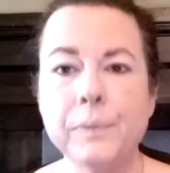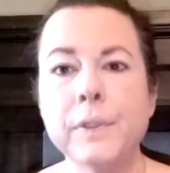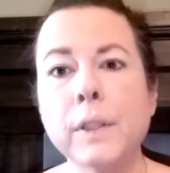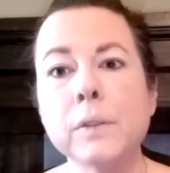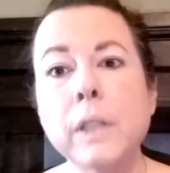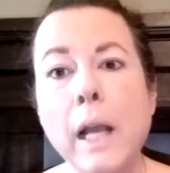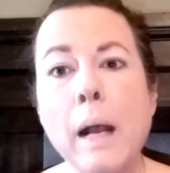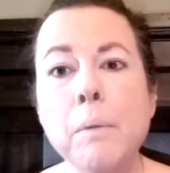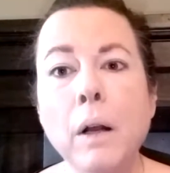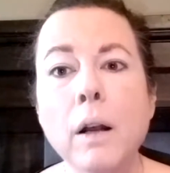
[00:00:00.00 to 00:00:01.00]
So
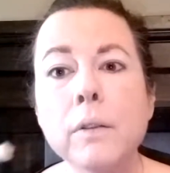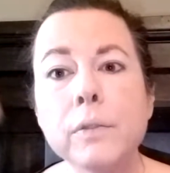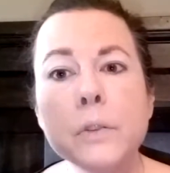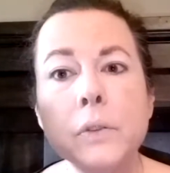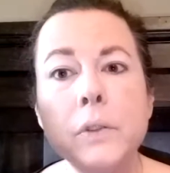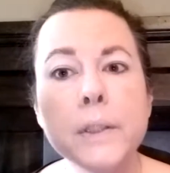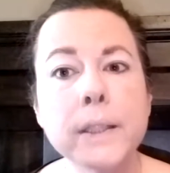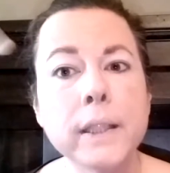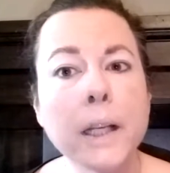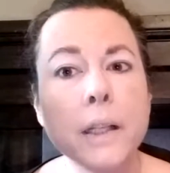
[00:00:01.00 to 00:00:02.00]
tap off. You
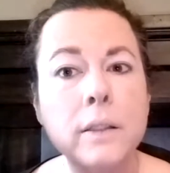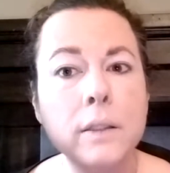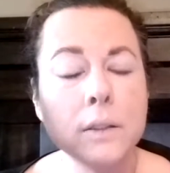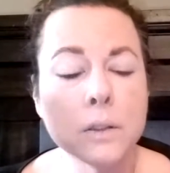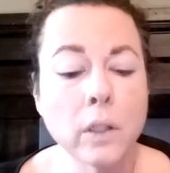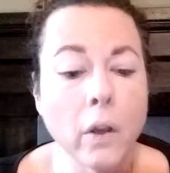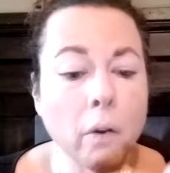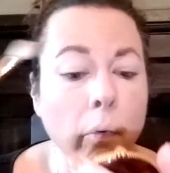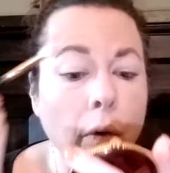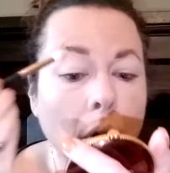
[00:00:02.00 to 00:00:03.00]
see the excess
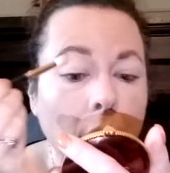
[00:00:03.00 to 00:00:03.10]
go.